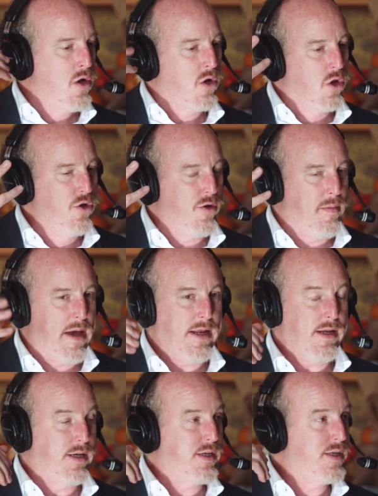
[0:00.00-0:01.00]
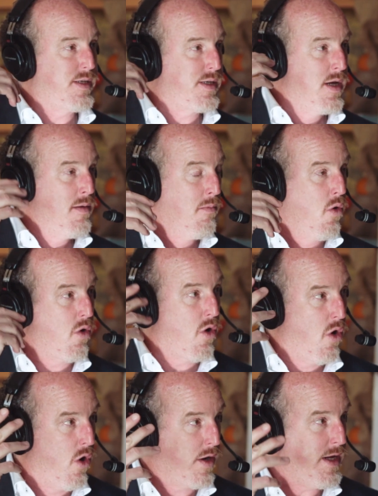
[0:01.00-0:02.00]
Glutamate is more
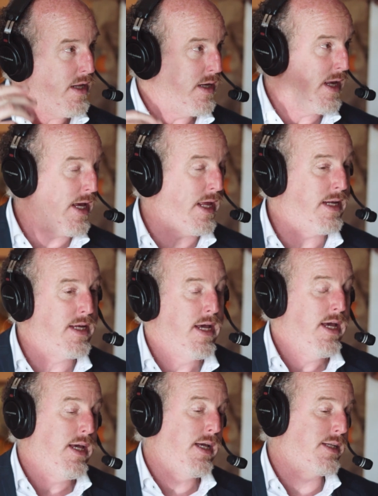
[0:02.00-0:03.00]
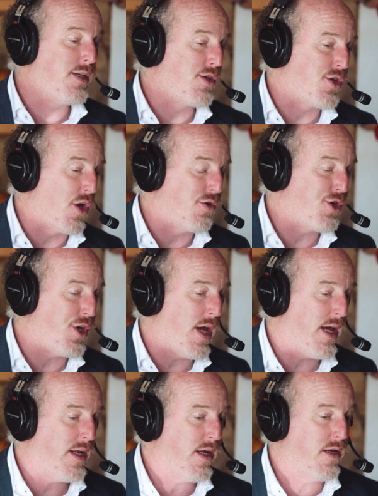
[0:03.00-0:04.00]
on it, and it's
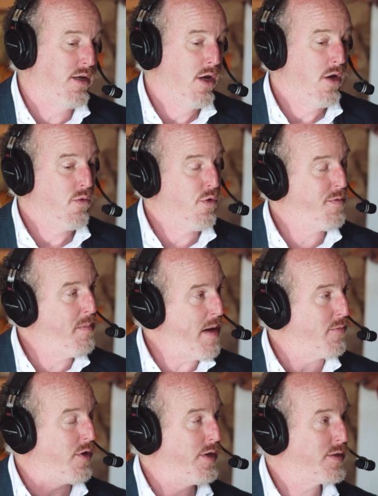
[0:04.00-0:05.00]
associated with memory.